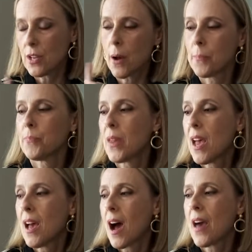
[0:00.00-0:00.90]
Now,
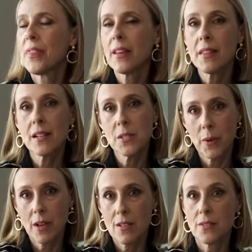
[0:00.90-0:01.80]
I think that's
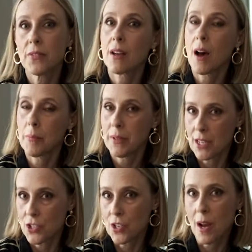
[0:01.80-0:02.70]
because of the
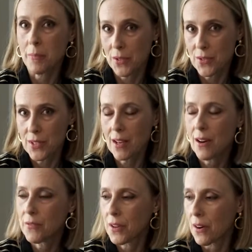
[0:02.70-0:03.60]
combination I'm using
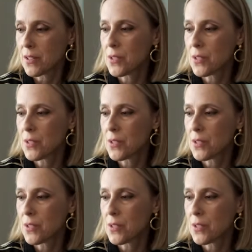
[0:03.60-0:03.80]
of yarn.